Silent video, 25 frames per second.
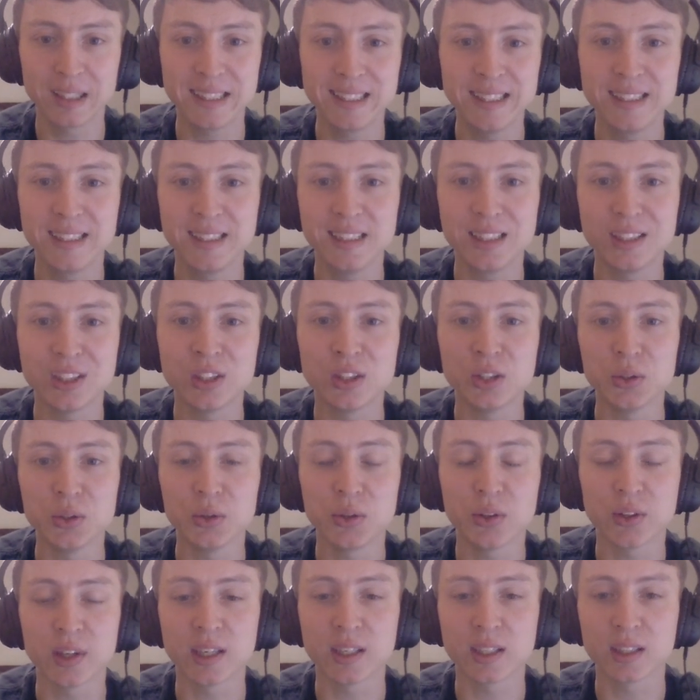easy to do
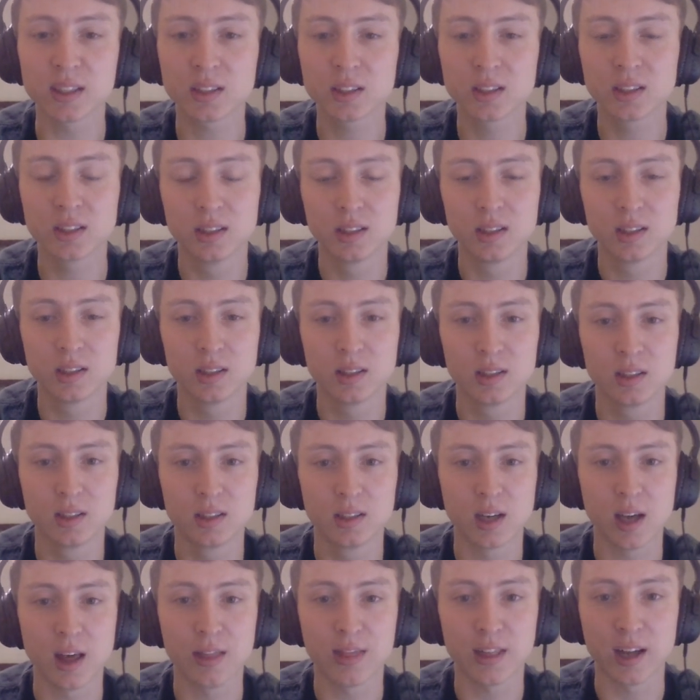things
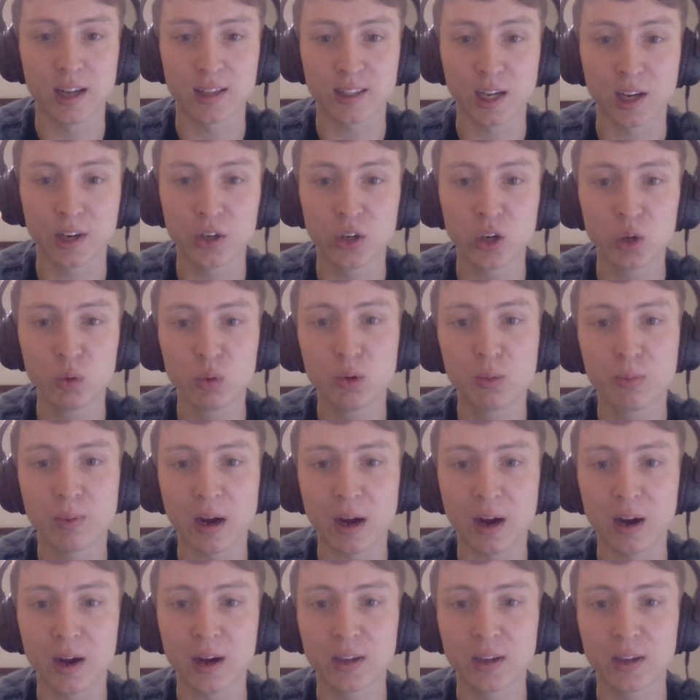that take no willpower